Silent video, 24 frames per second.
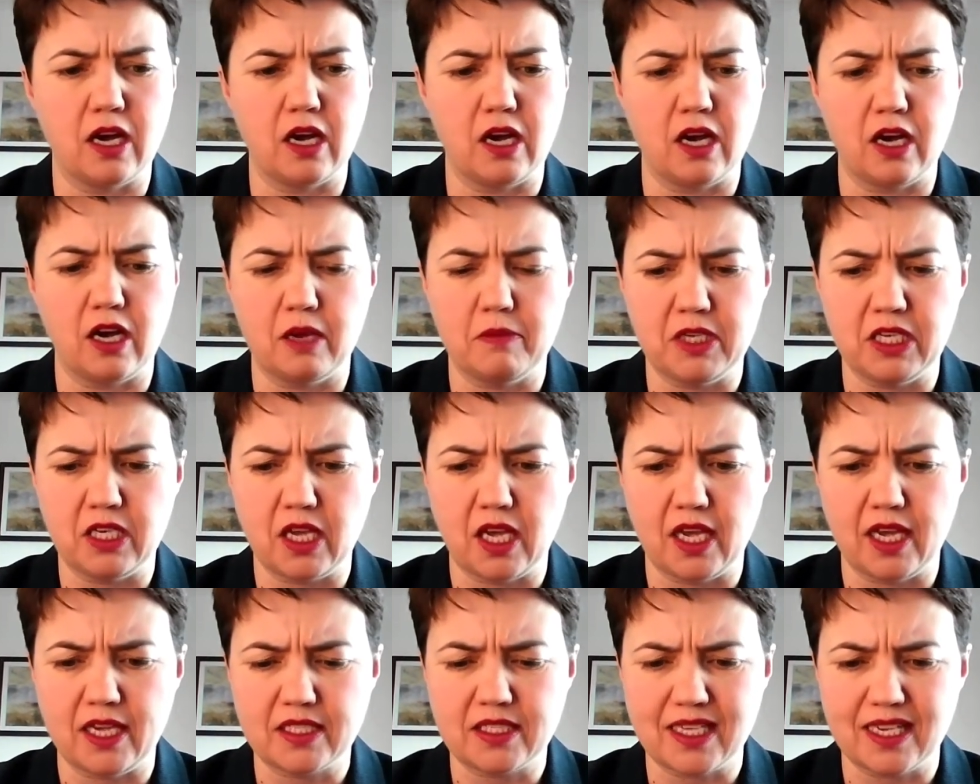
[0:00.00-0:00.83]
I, I
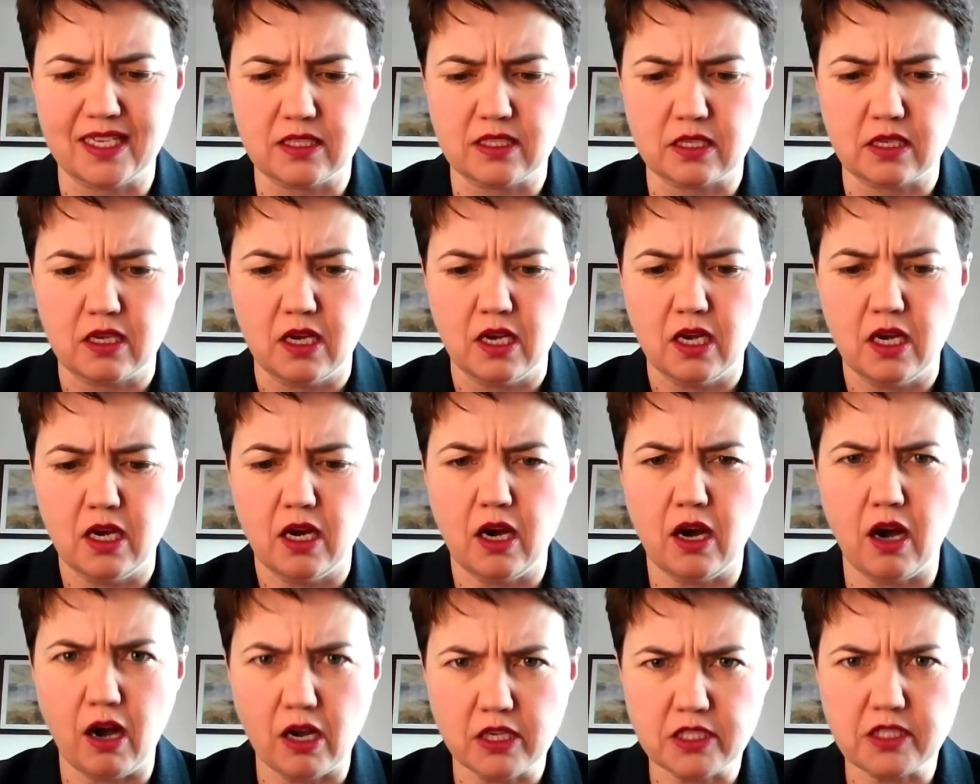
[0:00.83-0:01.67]
mean it is
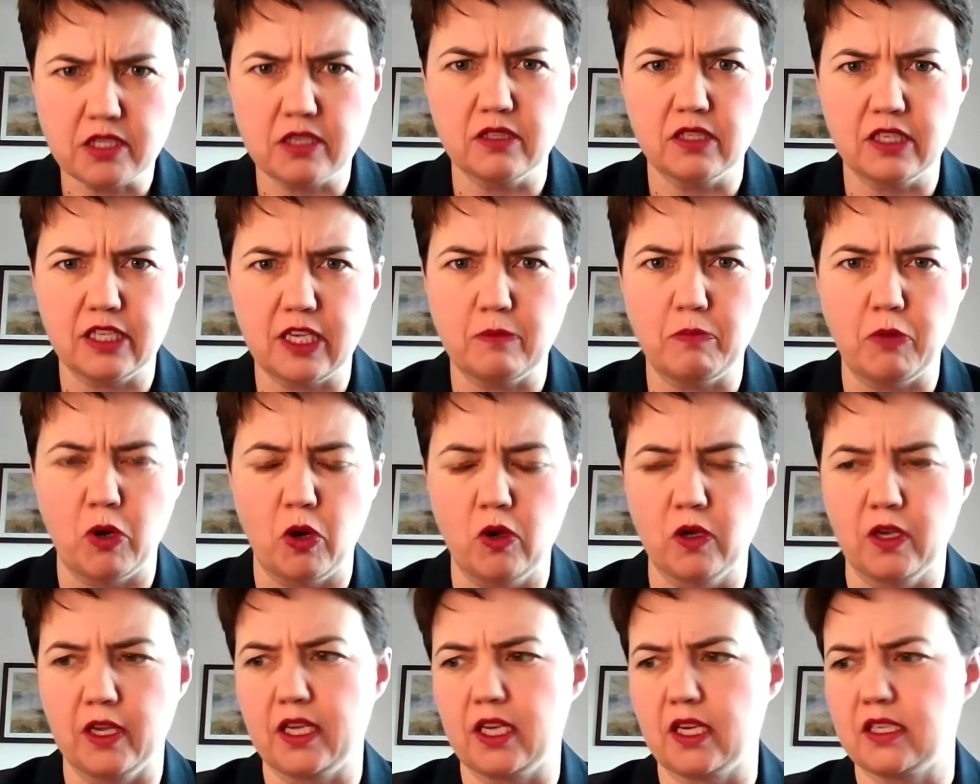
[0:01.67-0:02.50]
utterly
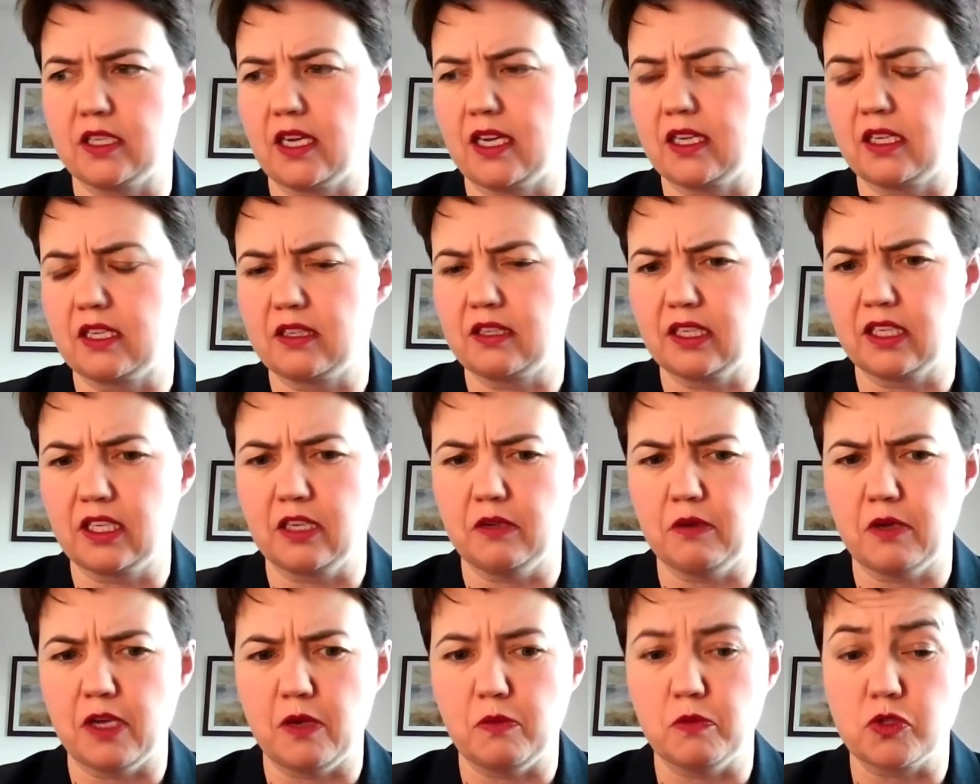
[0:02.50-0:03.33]
appalling and, and i think
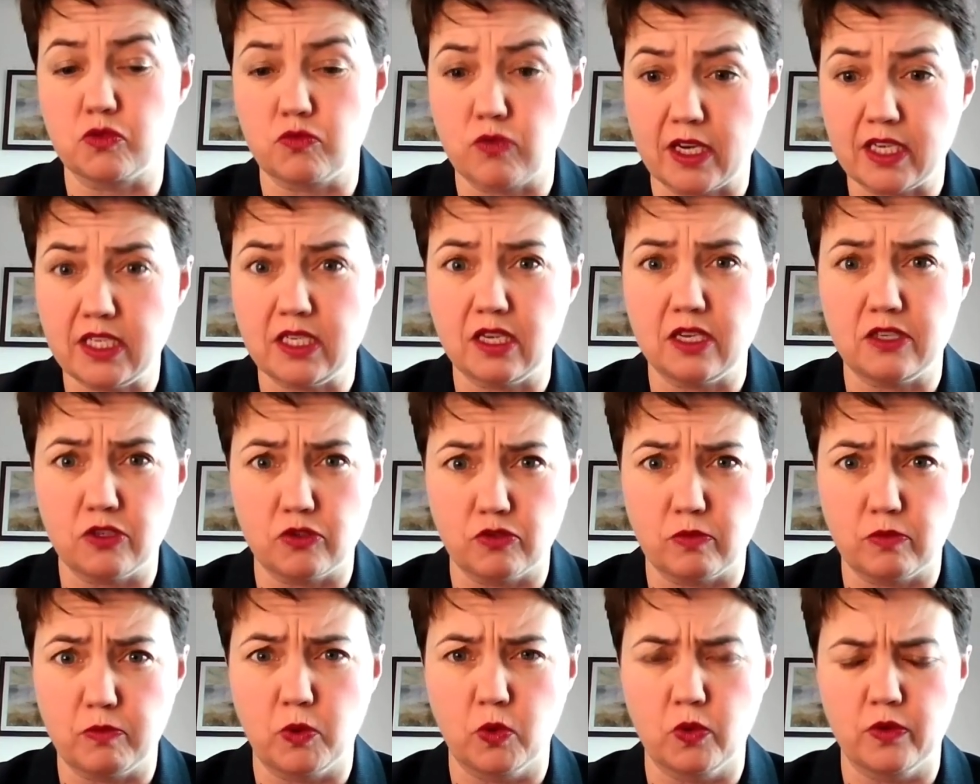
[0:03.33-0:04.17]
it, it was right in
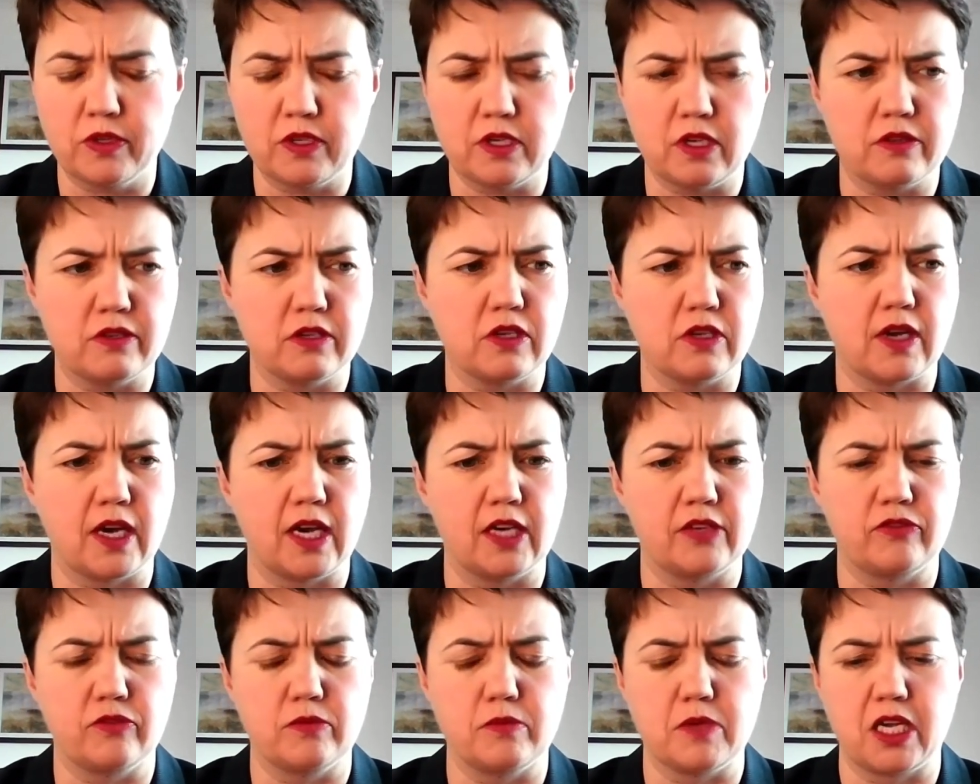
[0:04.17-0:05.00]
your report there that you
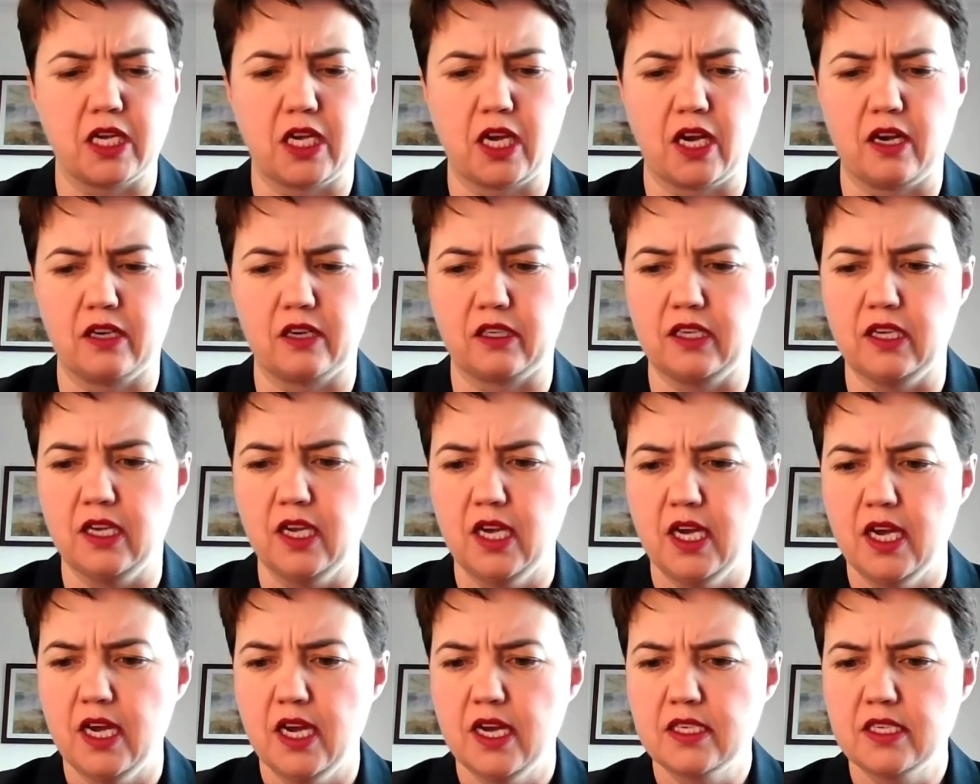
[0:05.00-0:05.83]
had from nick
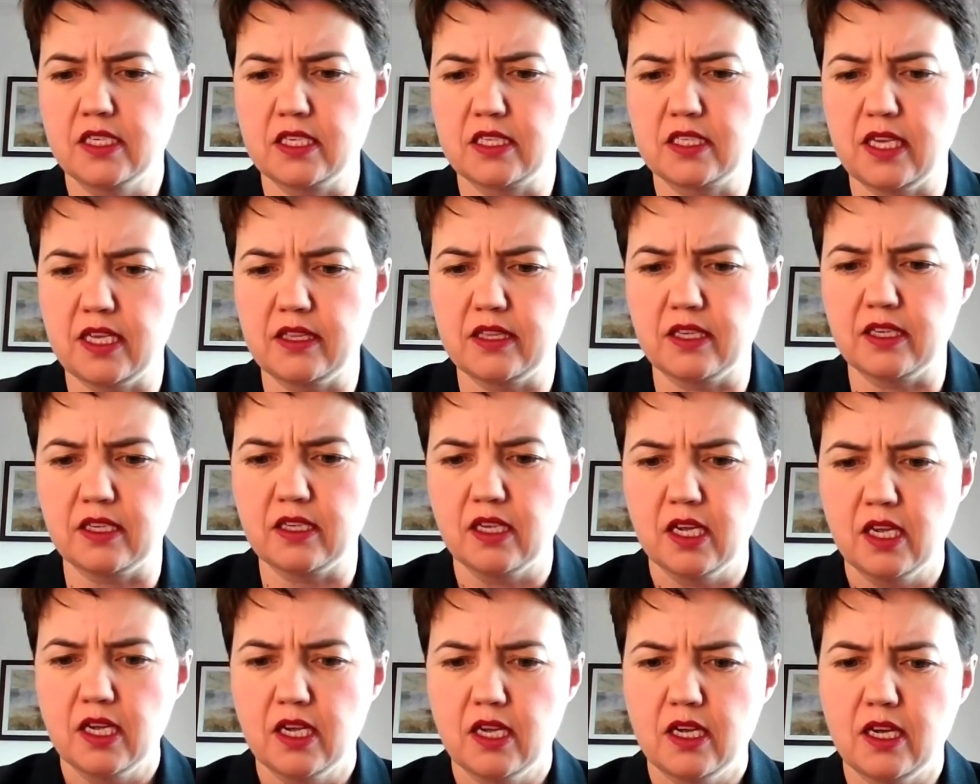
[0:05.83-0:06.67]
Eardley to say
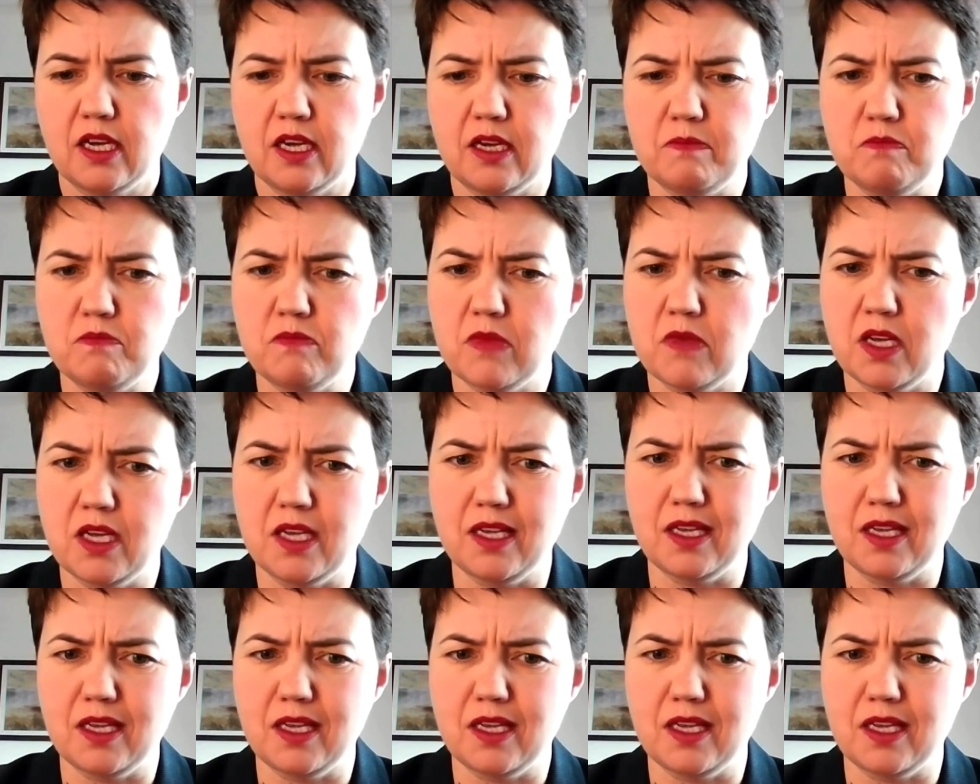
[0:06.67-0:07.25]
that um,